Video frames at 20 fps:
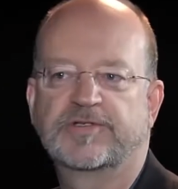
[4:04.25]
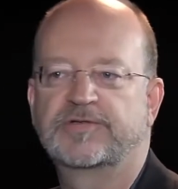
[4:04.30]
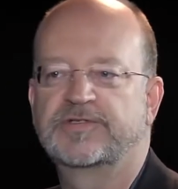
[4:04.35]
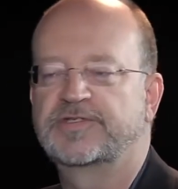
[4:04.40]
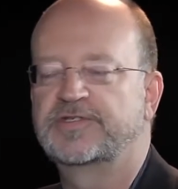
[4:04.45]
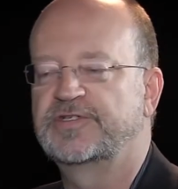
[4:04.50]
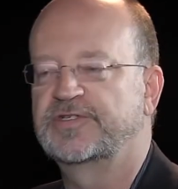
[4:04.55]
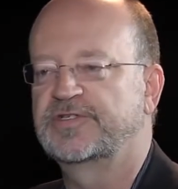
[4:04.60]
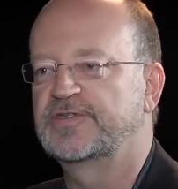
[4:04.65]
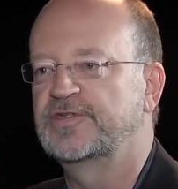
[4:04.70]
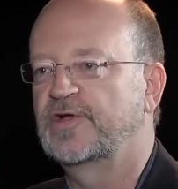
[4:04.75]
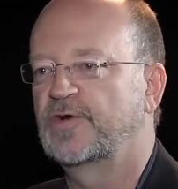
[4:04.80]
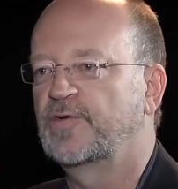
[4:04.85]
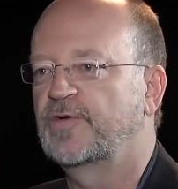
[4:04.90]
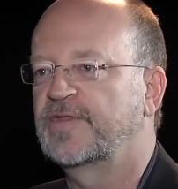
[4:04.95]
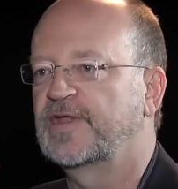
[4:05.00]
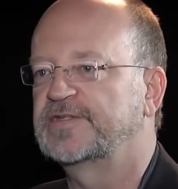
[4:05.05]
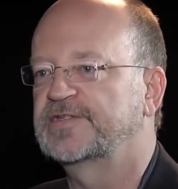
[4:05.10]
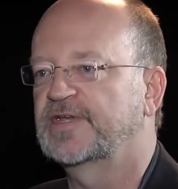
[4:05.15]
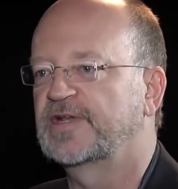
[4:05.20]
There's just no
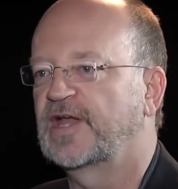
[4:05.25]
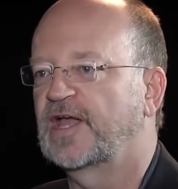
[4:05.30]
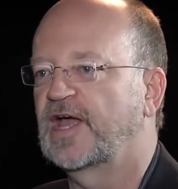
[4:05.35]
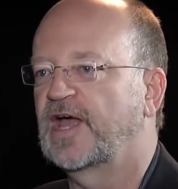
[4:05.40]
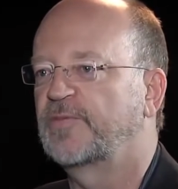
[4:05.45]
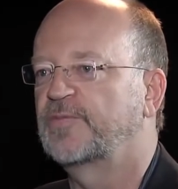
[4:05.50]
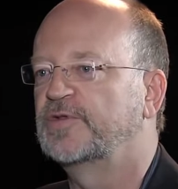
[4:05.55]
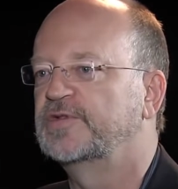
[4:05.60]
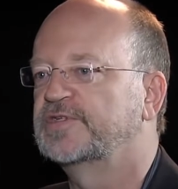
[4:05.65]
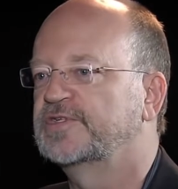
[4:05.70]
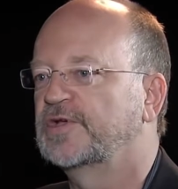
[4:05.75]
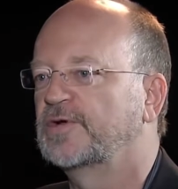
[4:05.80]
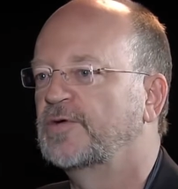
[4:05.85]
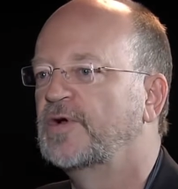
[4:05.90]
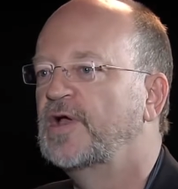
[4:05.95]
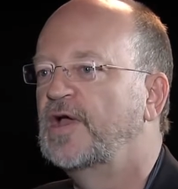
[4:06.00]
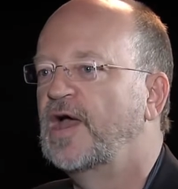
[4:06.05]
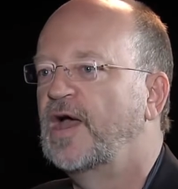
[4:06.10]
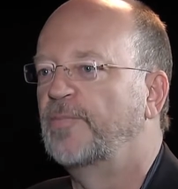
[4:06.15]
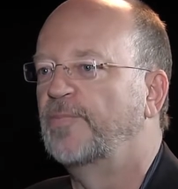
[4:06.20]
way that's going to happen. So,
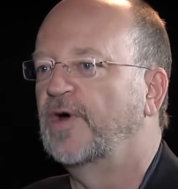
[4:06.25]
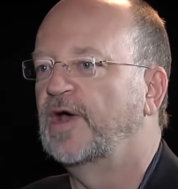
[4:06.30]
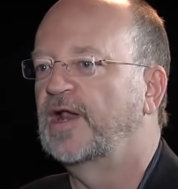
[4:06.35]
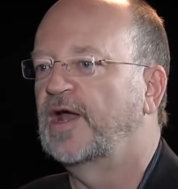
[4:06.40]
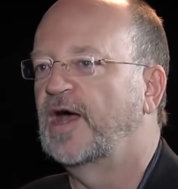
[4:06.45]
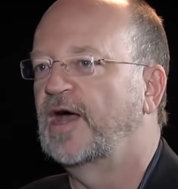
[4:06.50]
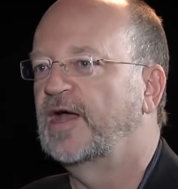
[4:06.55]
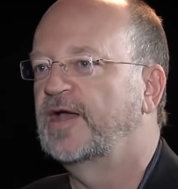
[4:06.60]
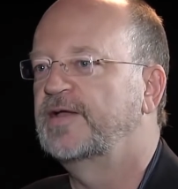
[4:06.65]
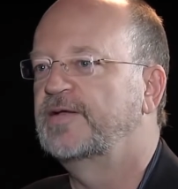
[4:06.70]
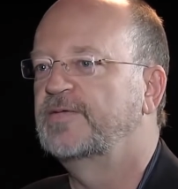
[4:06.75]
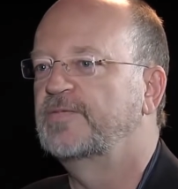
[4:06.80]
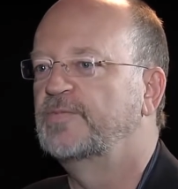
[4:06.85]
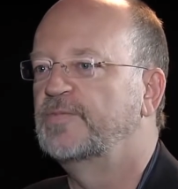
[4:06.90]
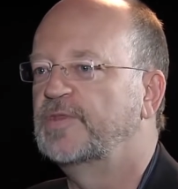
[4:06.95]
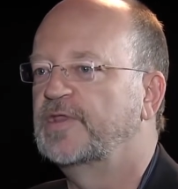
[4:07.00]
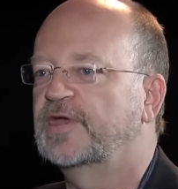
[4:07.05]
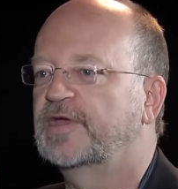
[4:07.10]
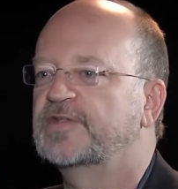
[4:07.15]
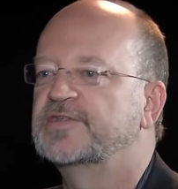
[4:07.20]
but I
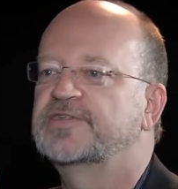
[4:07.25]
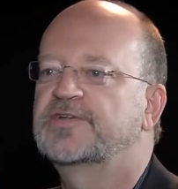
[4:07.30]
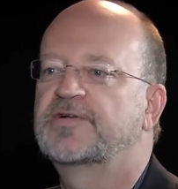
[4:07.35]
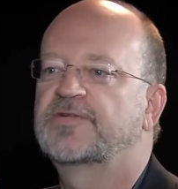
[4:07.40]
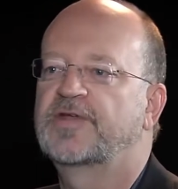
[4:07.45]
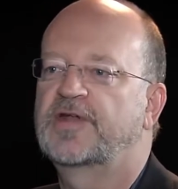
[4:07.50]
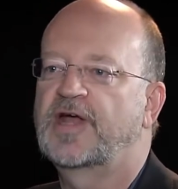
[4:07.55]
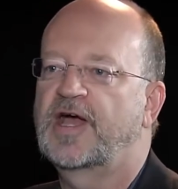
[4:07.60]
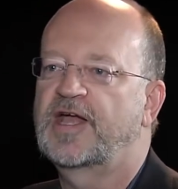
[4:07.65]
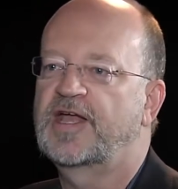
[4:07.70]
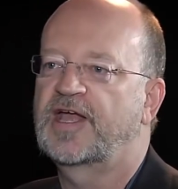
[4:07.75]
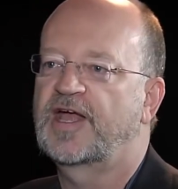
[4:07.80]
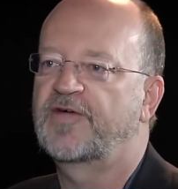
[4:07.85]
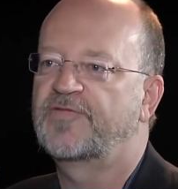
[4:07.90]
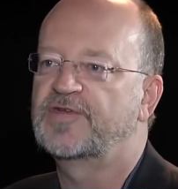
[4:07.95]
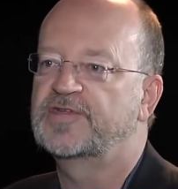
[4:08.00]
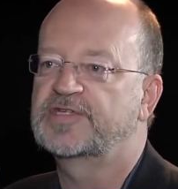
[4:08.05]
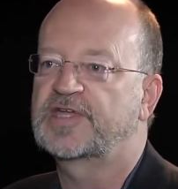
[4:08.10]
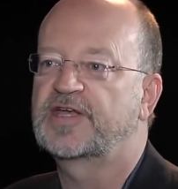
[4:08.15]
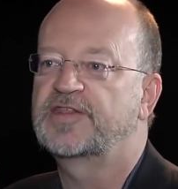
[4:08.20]
the concern that I
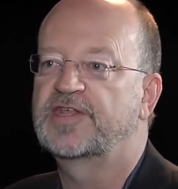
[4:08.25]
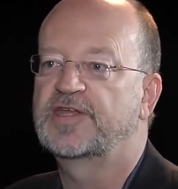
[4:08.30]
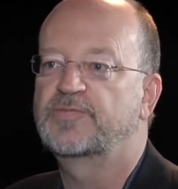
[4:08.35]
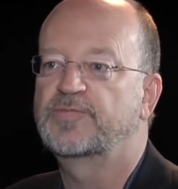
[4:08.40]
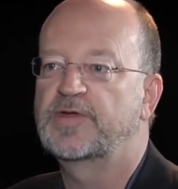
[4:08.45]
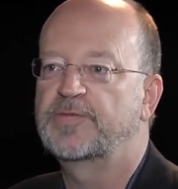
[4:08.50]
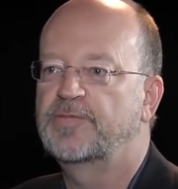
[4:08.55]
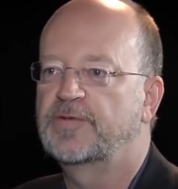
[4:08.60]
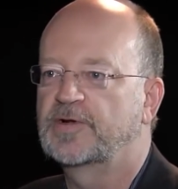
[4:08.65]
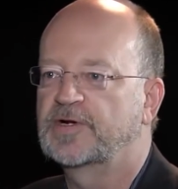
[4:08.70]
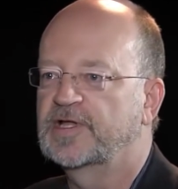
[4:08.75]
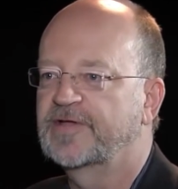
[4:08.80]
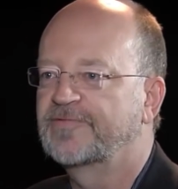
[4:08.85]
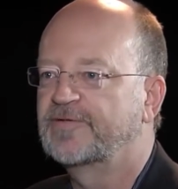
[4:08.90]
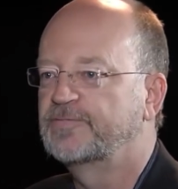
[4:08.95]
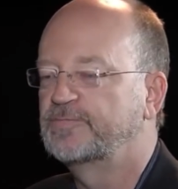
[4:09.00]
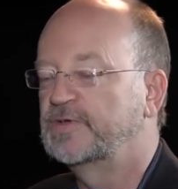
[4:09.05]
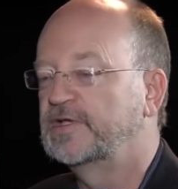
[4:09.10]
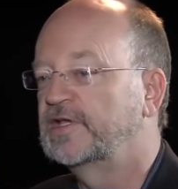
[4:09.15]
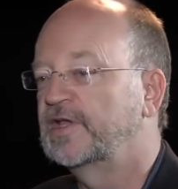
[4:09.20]
have is I think people are
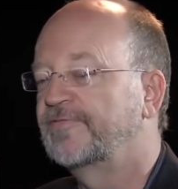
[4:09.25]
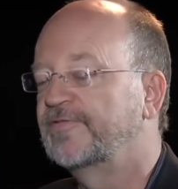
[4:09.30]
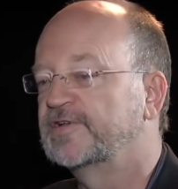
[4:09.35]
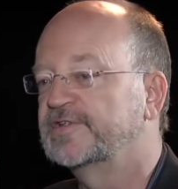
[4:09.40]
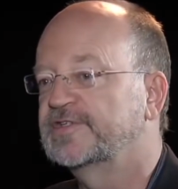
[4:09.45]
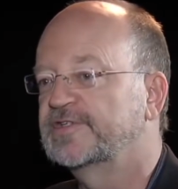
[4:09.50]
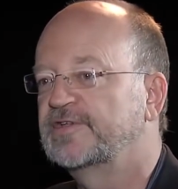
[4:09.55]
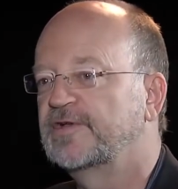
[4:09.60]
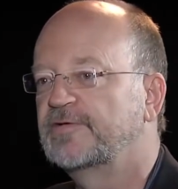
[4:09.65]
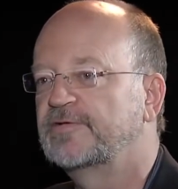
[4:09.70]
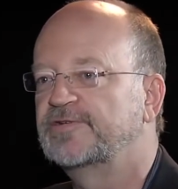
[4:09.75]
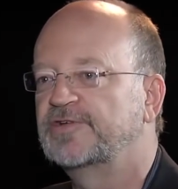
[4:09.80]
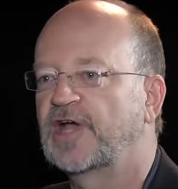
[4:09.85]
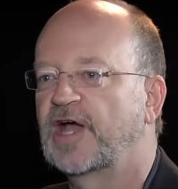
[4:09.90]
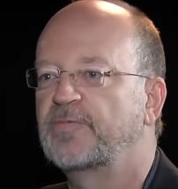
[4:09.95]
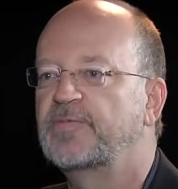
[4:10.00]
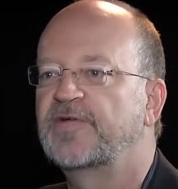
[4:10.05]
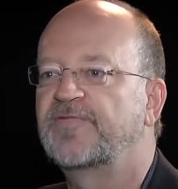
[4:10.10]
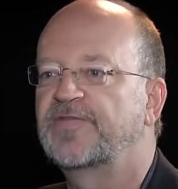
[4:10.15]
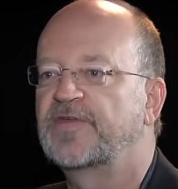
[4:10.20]
given being given a snow
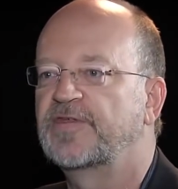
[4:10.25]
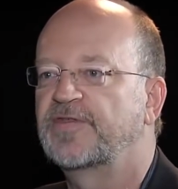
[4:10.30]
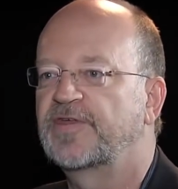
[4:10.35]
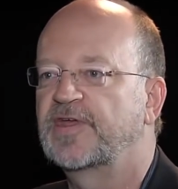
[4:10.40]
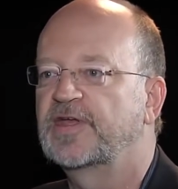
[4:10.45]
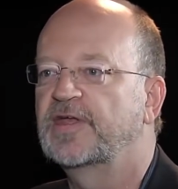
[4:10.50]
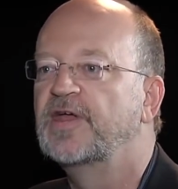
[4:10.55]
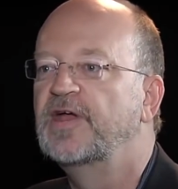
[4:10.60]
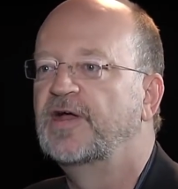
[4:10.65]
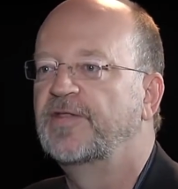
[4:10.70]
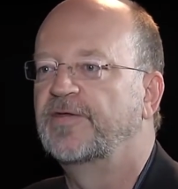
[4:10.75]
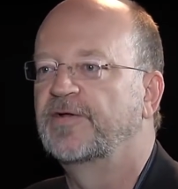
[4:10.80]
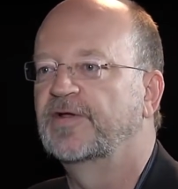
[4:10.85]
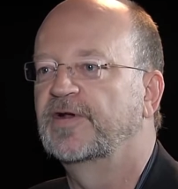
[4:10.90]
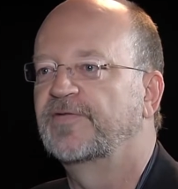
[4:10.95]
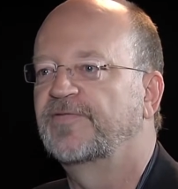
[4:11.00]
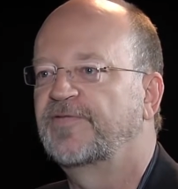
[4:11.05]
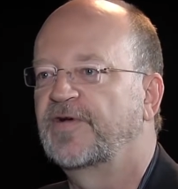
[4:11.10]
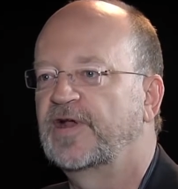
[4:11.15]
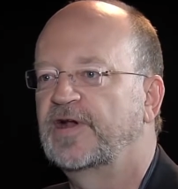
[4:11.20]
job if they think they're
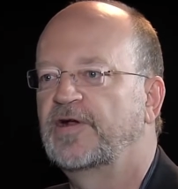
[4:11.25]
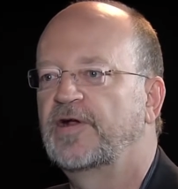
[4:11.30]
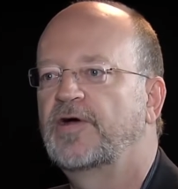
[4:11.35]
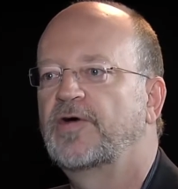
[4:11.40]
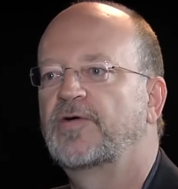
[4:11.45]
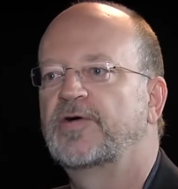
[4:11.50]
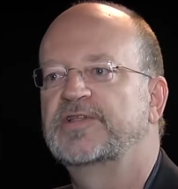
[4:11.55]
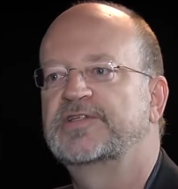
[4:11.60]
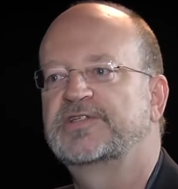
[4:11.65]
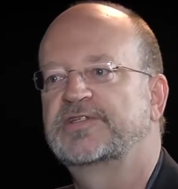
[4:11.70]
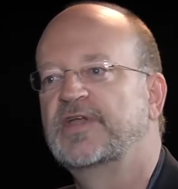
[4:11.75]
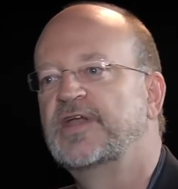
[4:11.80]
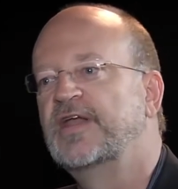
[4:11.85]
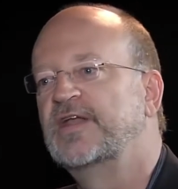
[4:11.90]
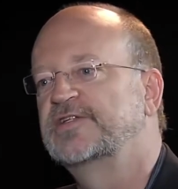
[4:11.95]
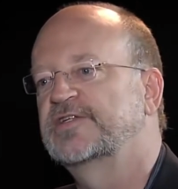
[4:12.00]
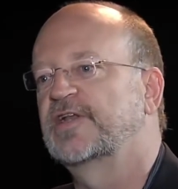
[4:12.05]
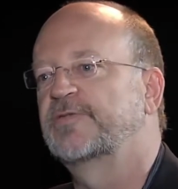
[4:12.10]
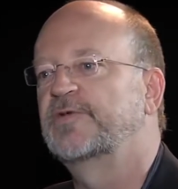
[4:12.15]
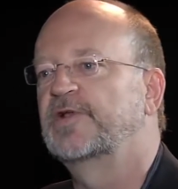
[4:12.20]
going to find oh it's
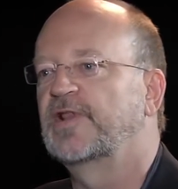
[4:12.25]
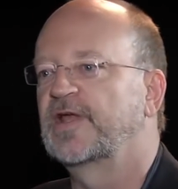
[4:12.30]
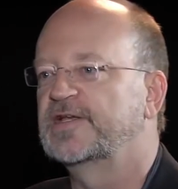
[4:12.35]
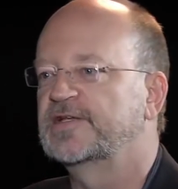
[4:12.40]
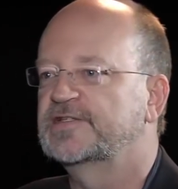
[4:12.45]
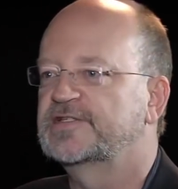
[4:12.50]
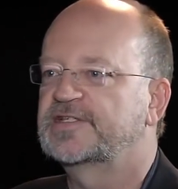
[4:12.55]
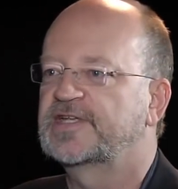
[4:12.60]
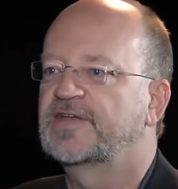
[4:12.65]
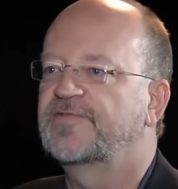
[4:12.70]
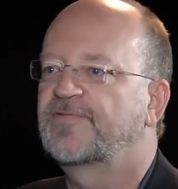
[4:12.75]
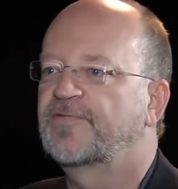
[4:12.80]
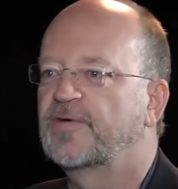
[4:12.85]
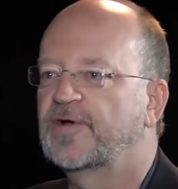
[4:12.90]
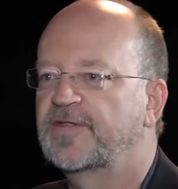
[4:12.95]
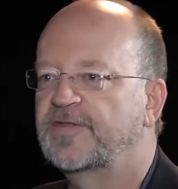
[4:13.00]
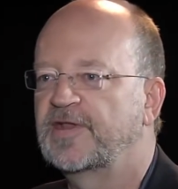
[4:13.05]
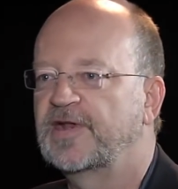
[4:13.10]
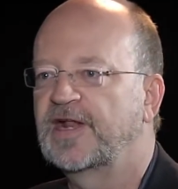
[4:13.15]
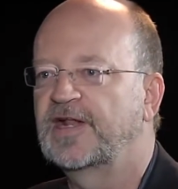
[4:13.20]
it's going to be like
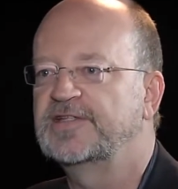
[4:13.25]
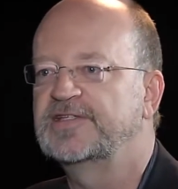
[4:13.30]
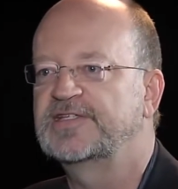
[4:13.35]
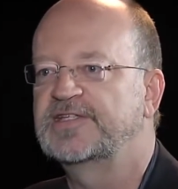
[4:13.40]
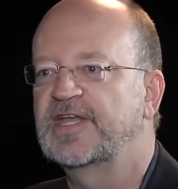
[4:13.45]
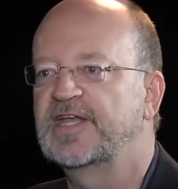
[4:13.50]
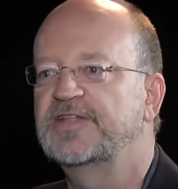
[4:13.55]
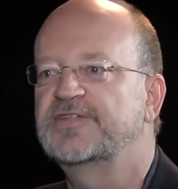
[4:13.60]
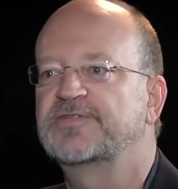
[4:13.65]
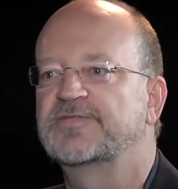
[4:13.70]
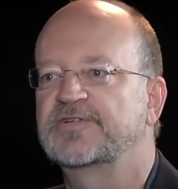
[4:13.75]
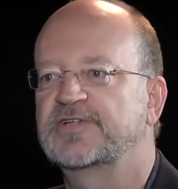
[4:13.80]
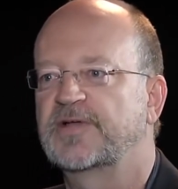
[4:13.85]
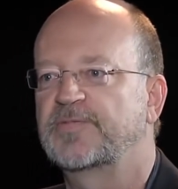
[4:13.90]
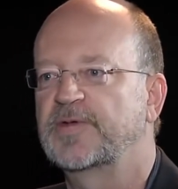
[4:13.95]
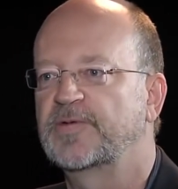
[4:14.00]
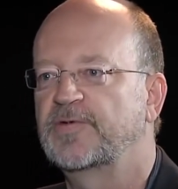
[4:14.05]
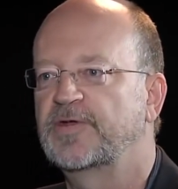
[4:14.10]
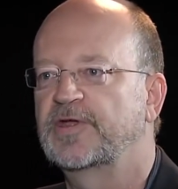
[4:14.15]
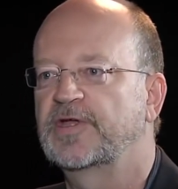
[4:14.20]
Safeway in the United States or
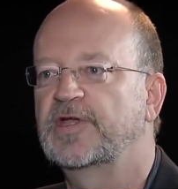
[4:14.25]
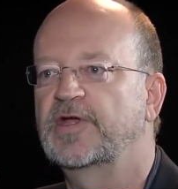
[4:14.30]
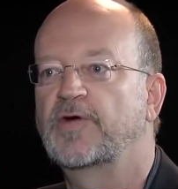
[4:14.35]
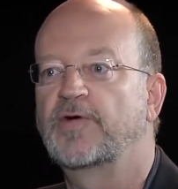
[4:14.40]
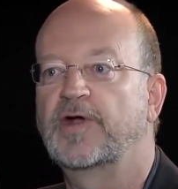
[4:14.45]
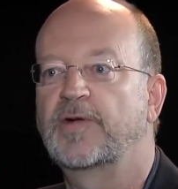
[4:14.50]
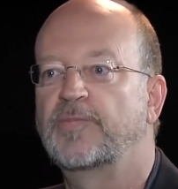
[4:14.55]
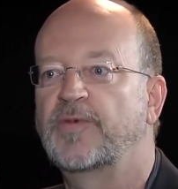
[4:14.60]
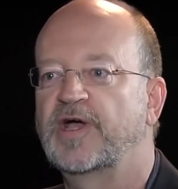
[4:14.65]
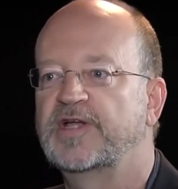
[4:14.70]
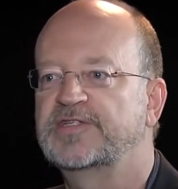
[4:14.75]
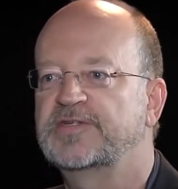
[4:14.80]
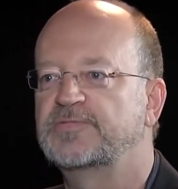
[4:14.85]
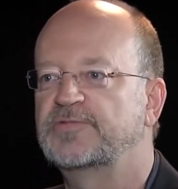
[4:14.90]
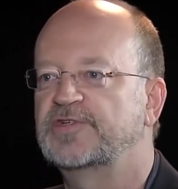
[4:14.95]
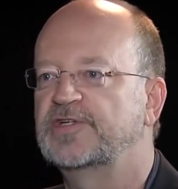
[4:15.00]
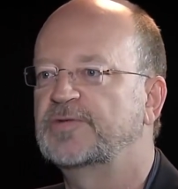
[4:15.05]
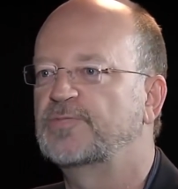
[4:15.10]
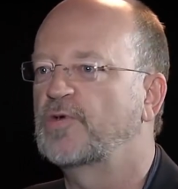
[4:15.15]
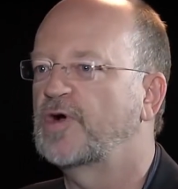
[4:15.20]
something where you can go in and buy some
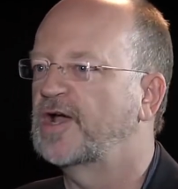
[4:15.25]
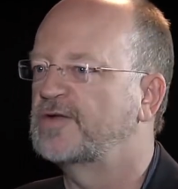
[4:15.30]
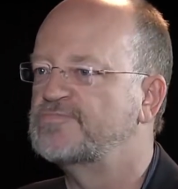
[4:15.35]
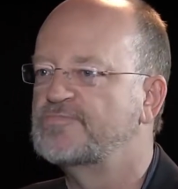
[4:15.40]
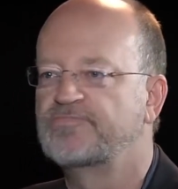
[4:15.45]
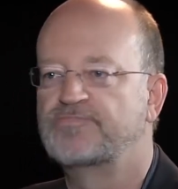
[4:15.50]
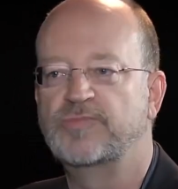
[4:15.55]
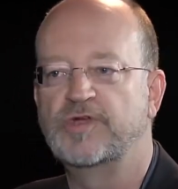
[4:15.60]
cheap wine.